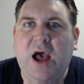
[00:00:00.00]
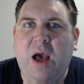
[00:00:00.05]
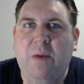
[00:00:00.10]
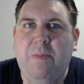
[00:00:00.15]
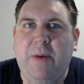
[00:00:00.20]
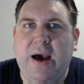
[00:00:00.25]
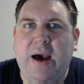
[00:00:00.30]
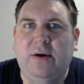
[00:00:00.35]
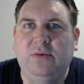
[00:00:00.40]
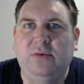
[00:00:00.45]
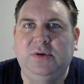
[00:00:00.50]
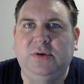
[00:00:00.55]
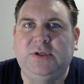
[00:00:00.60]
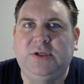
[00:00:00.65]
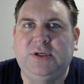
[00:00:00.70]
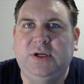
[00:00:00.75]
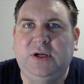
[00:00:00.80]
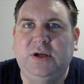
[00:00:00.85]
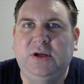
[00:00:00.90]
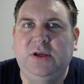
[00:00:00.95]

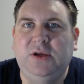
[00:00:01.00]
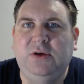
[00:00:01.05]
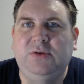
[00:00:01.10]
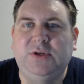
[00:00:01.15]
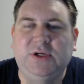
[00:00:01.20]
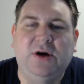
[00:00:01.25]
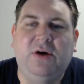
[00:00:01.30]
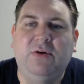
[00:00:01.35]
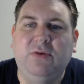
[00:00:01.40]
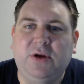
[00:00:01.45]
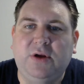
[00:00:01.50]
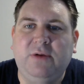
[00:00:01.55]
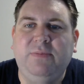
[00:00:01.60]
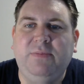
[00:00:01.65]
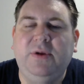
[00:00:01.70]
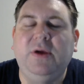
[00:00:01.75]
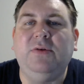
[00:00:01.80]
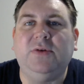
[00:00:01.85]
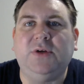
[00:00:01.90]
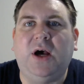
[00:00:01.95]
about using older
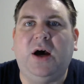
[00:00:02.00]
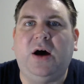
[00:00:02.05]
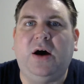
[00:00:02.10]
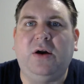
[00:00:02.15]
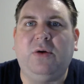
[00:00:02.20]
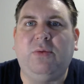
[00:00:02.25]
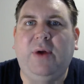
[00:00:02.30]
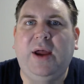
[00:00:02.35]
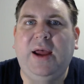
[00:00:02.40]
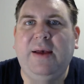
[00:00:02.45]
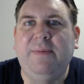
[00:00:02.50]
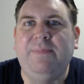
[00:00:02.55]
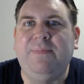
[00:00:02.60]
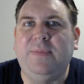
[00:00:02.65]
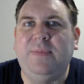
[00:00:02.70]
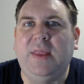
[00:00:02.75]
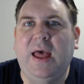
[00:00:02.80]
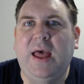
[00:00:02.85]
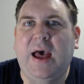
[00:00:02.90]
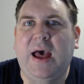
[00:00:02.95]
computer hardware
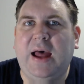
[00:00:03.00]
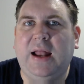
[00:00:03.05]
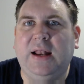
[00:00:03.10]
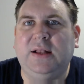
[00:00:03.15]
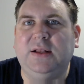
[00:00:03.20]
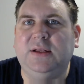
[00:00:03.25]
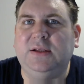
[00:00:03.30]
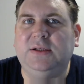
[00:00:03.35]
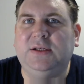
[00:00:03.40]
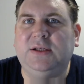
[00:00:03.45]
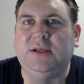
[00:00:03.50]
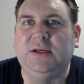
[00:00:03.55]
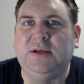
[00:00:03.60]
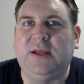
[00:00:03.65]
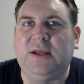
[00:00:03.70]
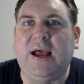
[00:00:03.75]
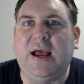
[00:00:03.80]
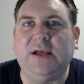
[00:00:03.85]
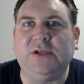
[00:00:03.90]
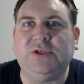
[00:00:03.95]
and
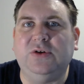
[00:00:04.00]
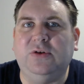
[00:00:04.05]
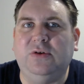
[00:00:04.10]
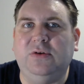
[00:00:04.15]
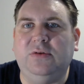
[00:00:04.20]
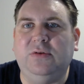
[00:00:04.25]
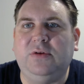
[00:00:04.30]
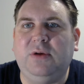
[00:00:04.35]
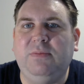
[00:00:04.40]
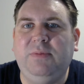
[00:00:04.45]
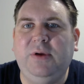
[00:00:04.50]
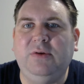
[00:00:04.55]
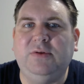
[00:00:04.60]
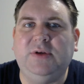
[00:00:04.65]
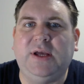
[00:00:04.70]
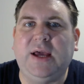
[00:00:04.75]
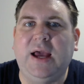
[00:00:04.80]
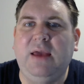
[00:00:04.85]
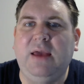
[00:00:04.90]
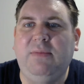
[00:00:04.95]
casual
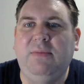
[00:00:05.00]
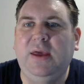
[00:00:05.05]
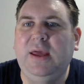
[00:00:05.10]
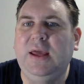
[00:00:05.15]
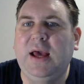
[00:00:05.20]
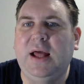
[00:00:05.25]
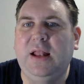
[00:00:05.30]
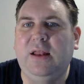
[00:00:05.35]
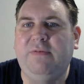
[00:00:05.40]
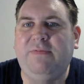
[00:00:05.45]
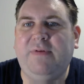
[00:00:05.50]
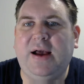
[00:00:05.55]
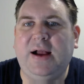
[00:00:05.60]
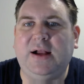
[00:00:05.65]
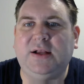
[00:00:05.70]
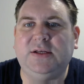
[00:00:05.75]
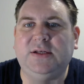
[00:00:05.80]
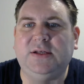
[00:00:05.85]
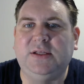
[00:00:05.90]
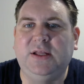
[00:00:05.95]
computer gaming and the
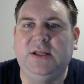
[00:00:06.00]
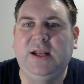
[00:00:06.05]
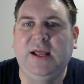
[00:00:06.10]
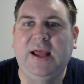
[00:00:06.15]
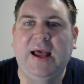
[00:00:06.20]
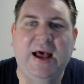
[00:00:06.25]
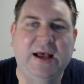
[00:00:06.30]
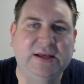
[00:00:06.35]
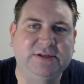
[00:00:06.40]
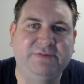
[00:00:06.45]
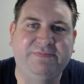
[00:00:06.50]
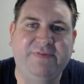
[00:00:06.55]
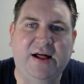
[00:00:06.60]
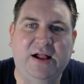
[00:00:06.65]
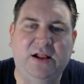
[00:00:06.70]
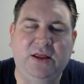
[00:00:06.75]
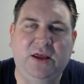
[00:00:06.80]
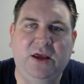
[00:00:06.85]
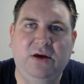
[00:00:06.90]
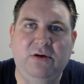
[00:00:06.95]
fact that it has
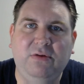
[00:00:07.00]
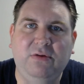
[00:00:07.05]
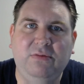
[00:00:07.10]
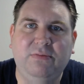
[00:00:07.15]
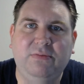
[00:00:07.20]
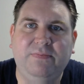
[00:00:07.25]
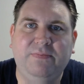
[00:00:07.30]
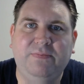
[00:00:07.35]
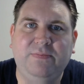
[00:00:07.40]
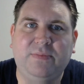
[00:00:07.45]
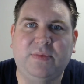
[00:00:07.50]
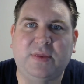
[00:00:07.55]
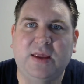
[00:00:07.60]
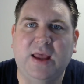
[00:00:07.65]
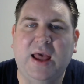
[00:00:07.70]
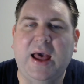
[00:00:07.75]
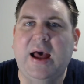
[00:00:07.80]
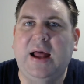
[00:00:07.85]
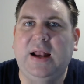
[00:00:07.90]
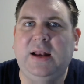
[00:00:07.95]
value
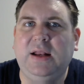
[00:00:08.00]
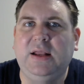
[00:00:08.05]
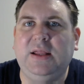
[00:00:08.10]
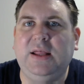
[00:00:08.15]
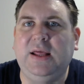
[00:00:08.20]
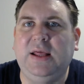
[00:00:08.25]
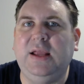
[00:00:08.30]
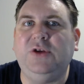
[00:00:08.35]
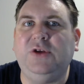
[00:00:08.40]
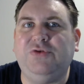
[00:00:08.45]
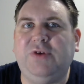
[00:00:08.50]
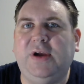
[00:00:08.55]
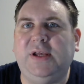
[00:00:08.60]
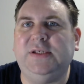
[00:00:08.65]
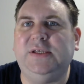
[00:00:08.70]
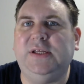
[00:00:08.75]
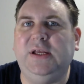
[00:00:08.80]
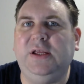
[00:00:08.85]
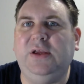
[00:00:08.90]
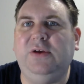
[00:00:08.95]
and the
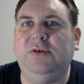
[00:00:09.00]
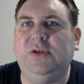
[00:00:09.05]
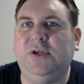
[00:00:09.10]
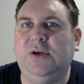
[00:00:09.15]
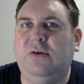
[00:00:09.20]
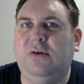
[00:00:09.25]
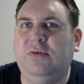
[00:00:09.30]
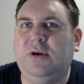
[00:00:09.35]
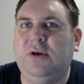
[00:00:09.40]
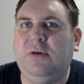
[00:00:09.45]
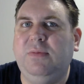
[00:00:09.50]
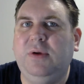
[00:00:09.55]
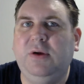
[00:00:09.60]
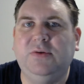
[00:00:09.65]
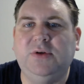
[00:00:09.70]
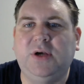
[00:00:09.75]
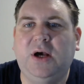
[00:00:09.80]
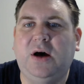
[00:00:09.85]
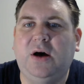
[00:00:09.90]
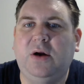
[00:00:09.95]
interest in using older
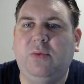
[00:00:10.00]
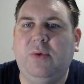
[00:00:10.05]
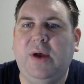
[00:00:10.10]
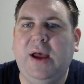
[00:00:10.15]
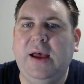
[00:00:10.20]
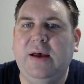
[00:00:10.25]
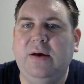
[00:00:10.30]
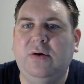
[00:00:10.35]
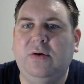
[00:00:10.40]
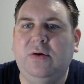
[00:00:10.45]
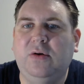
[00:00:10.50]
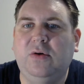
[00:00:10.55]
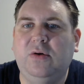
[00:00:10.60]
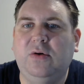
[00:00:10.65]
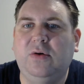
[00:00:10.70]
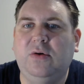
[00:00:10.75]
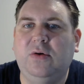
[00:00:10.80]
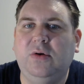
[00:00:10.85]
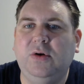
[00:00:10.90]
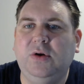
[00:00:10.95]
computer hardware,
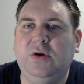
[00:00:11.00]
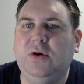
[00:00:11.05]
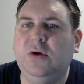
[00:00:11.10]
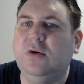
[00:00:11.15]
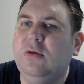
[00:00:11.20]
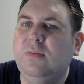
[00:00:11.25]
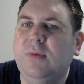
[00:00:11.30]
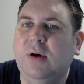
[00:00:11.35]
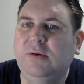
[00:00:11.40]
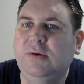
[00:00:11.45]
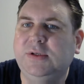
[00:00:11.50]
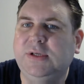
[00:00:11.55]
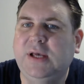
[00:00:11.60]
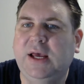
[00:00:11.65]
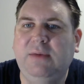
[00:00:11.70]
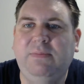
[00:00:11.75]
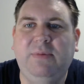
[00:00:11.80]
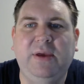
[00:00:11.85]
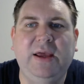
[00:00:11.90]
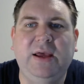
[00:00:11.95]
or you could almost
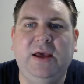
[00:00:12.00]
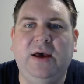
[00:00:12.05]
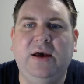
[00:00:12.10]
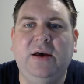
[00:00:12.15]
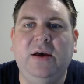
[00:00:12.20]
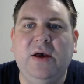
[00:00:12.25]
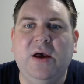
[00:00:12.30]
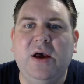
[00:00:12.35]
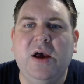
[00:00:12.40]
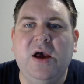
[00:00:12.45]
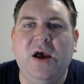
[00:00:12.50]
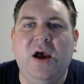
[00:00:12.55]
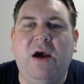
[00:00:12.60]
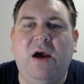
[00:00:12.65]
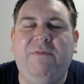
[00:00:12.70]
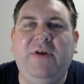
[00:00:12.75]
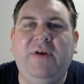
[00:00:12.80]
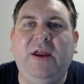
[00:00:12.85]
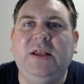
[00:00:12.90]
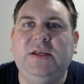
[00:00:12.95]
say being a
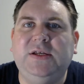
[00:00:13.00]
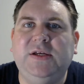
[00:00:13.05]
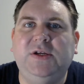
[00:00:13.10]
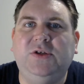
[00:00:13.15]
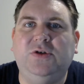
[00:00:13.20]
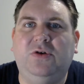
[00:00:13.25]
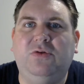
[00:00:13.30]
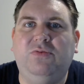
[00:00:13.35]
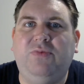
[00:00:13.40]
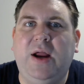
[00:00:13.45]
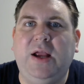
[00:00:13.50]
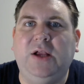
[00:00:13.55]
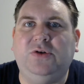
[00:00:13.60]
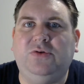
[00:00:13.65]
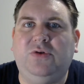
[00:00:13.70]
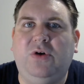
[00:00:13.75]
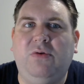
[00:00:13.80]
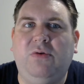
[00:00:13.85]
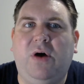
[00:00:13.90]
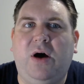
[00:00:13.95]
vintage or
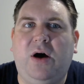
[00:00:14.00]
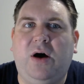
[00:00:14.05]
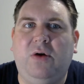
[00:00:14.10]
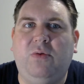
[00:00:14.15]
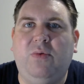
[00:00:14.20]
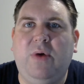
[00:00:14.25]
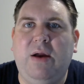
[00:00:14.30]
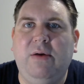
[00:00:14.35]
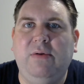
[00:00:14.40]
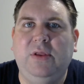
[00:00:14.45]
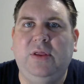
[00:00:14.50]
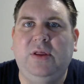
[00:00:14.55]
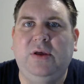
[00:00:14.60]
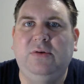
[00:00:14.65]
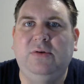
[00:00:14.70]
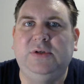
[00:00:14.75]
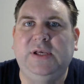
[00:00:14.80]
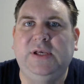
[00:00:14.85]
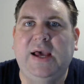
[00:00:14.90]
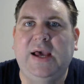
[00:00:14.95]
retro hardware
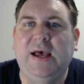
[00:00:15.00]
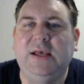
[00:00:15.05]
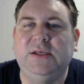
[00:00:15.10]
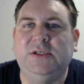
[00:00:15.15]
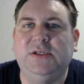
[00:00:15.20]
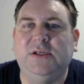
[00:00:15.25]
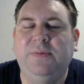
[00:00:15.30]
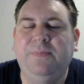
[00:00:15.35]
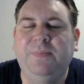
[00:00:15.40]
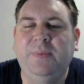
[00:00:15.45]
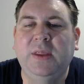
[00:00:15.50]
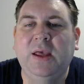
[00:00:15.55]
enthusiast.